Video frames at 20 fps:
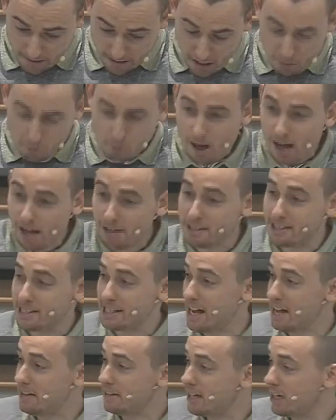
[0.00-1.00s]
And while
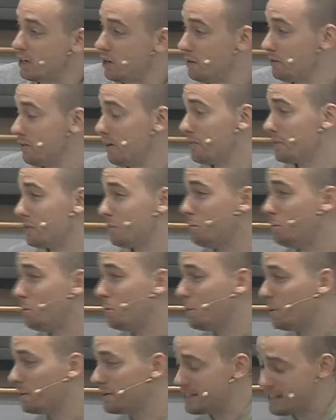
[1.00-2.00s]
standing on the
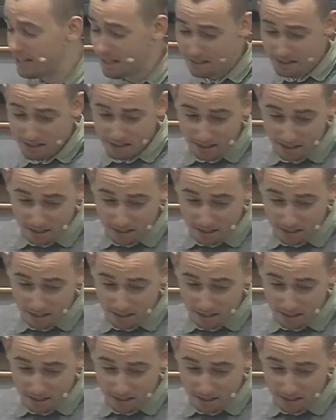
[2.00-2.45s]
water,